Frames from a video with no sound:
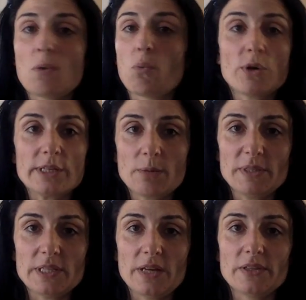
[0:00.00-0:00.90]
walking up
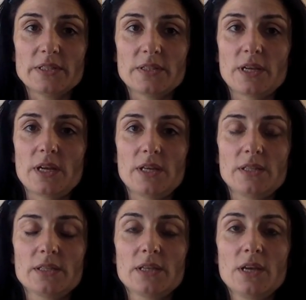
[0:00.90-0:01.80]
and down the
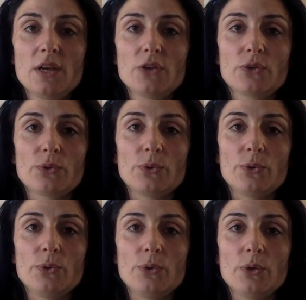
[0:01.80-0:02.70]
stairs
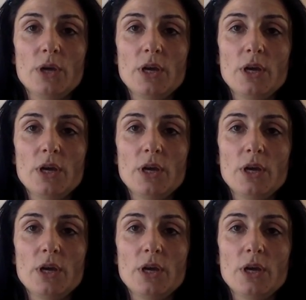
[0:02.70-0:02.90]
through